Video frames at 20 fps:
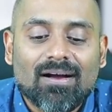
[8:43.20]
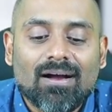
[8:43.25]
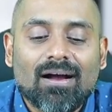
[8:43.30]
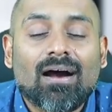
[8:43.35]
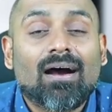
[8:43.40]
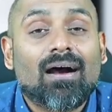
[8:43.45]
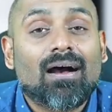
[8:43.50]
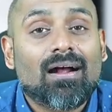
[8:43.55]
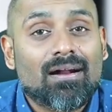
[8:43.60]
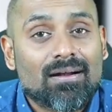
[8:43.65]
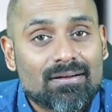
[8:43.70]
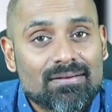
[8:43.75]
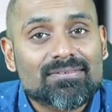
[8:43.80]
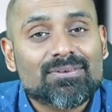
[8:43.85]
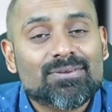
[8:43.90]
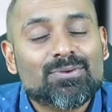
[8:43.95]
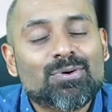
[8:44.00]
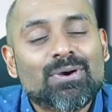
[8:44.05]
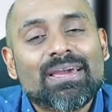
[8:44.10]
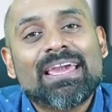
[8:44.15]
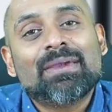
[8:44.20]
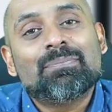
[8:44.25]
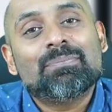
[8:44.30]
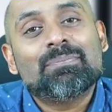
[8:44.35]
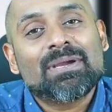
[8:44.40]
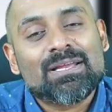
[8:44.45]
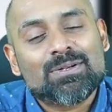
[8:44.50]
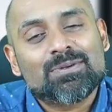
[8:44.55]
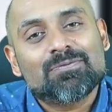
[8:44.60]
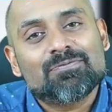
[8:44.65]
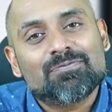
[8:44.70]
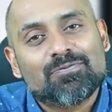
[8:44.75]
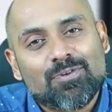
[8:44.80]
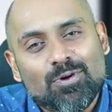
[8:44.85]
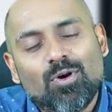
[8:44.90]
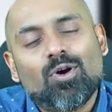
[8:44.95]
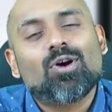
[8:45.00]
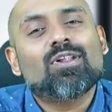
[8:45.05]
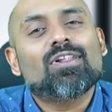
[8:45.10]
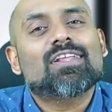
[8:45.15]
are, you know, aiming for
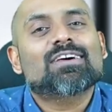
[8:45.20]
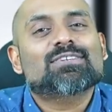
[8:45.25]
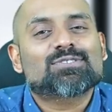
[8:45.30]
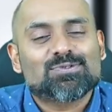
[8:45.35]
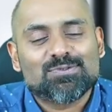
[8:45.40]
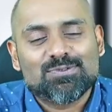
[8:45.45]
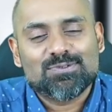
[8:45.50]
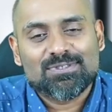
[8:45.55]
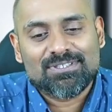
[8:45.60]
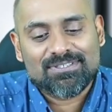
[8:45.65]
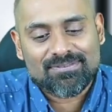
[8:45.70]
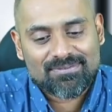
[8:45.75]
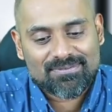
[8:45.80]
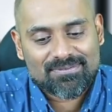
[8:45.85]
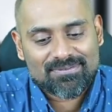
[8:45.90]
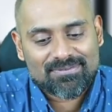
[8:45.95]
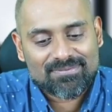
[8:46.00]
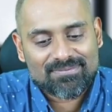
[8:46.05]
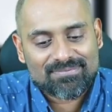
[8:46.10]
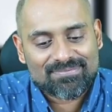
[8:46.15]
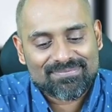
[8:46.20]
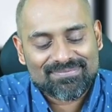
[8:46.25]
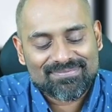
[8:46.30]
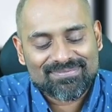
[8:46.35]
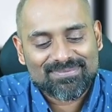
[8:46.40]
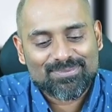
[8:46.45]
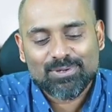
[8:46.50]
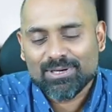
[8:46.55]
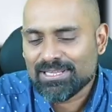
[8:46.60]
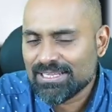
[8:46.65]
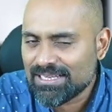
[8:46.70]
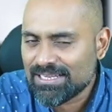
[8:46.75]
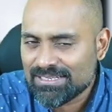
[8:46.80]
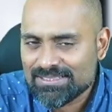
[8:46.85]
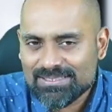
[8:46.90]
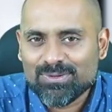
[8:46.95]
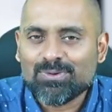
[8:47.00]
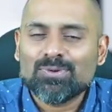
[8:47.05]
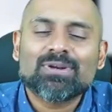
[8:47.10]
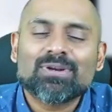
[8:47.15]
all our students. Yeah,
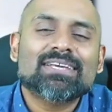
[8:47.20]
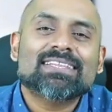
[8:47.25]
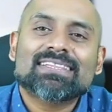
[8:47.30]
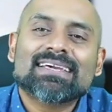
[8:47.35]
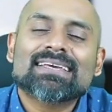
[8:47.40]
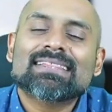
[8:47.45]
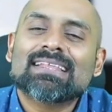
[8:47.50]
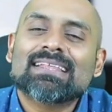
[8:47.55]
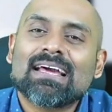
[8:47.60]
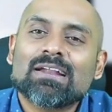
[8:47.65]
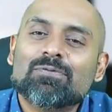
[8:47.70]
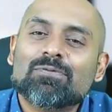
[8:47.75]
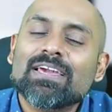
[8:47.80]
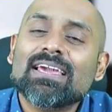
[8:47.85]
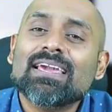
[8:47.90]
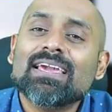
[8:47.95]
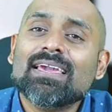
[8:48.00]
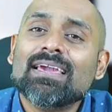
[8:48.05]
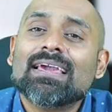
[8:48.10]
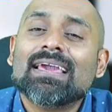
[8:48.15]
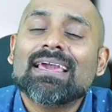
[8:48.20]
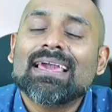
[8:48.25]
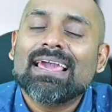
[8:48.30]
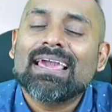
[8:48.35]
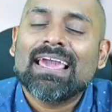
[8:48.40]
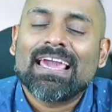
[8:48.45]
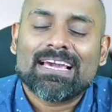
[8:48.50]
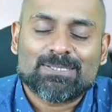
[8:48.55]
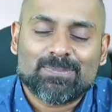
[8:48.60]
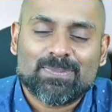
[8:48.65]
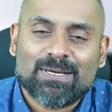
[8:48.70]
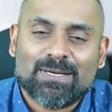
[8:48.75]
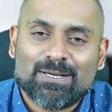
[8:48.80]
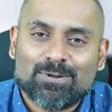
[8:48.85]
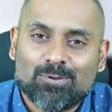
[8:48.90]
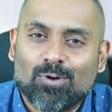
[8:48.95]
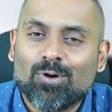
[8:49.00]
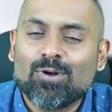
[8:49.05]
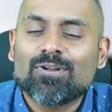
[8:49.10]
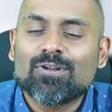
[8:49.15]
that's the only thing that we expect
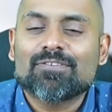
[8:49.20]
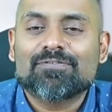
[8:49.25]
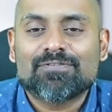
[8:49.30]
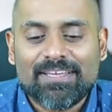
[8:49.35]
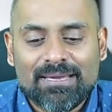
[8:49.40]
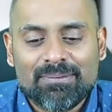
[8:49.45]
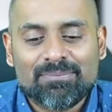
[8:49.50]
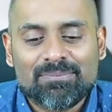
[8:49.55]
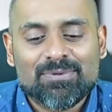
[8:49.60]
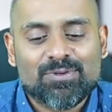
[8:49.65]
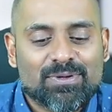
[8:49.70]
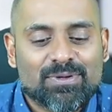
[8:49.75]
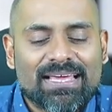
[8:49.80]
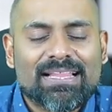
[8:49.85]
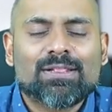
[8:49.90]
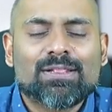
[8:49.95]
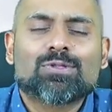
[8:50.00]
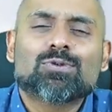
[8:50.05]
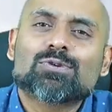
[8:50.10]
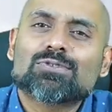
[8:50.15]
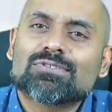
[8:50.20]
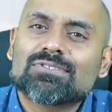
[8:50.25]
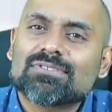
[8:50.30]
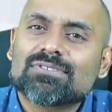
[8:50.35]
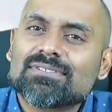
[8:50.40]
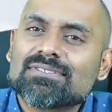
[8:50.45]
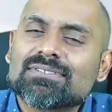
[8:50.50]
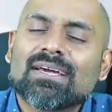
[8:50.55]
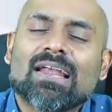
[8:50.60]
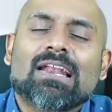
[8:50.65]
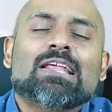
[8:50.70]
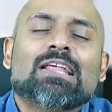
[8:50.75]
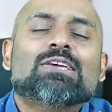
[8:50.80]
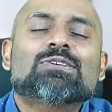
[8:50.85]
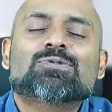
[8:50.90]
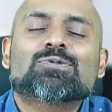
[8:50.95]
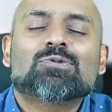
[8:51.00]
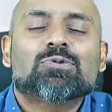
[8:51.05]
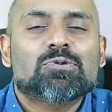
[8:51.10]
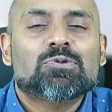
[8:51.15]
all of them to get those stunning
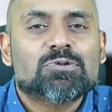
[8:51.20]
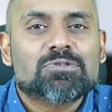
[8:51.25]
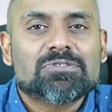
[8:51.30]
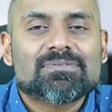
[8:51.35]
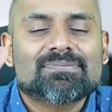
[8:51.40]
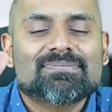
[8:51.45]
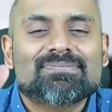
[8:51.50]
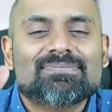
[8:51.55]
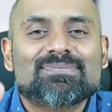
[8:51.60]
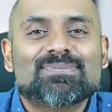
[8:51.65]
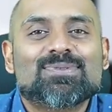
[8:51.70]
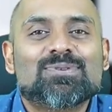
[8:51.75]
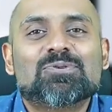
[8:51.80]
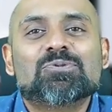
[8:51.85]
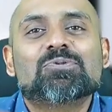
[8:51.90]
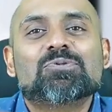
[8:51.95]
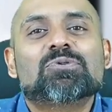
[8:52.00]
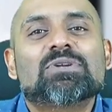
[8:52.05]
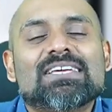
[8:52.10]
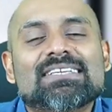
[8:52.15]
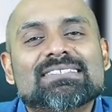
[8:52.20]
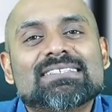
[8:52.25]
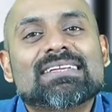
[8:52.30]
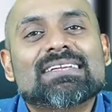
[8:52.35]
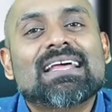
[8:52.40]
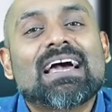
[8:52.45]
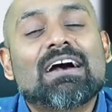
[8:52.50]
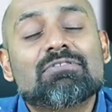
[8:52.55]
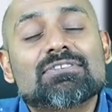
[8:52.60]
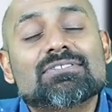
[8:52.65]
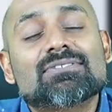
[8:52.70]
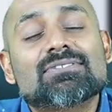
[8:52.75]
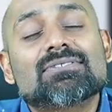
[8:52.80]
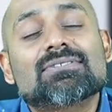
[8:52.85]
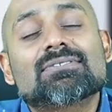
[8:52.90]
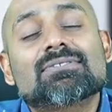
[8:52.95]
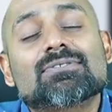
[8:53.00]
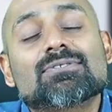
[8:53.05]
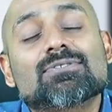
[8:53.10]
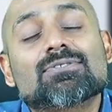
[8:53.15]
scores. Do reach and have a
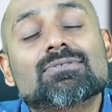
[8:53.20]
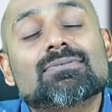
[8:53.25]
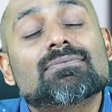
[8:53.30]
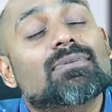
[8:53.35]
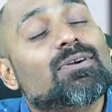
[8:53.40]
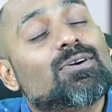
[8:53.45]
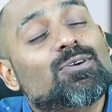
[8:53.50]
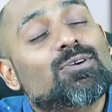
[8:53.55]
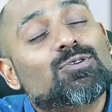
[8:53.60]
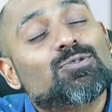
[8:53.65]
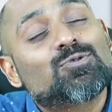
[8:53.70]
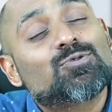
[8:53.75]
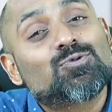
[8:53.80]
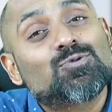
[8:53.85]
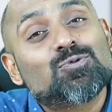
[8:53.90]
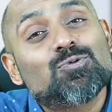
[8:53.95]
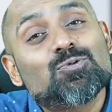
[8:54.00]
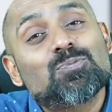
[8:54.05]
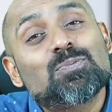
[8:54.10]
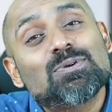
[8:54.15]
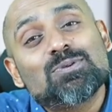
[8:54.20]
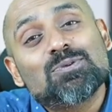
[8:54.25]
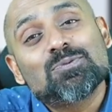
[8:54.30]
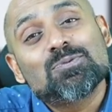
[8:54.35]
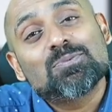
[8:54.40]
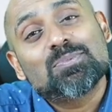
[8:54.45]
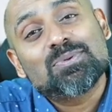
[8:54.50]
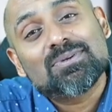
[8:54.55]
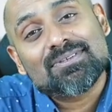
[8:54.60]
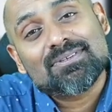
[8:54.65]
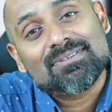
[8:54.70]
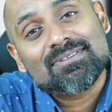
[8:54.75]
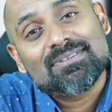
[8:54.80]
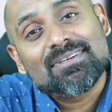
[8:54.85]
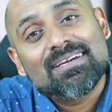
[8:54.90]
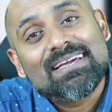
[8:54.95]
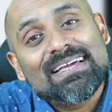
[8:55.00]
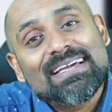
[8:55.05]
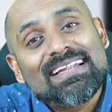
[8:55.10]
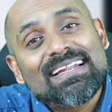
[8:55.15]
super duper
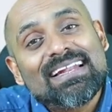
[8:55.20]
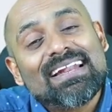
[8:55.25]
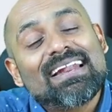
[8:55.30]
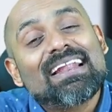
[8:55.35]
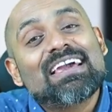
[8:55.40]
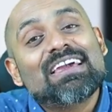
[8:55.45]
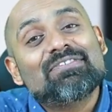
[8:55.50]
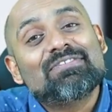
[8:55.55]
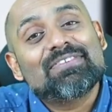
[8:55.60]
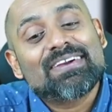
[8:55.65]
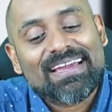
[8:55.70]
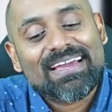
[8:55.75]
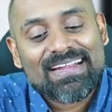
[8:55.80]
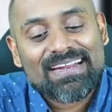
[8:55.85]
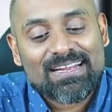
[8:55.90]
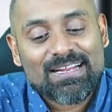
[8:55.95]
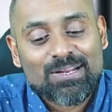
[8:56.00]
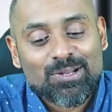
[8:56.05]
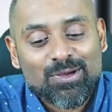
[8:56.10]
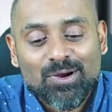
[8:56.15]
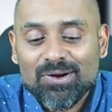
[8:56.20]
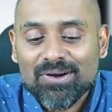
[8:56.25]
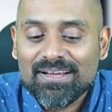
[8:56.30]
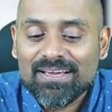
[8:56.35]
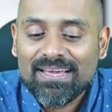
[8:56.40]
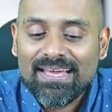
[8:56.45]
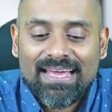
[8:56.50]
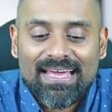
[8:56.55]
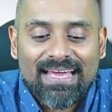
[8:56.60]
life ahead in your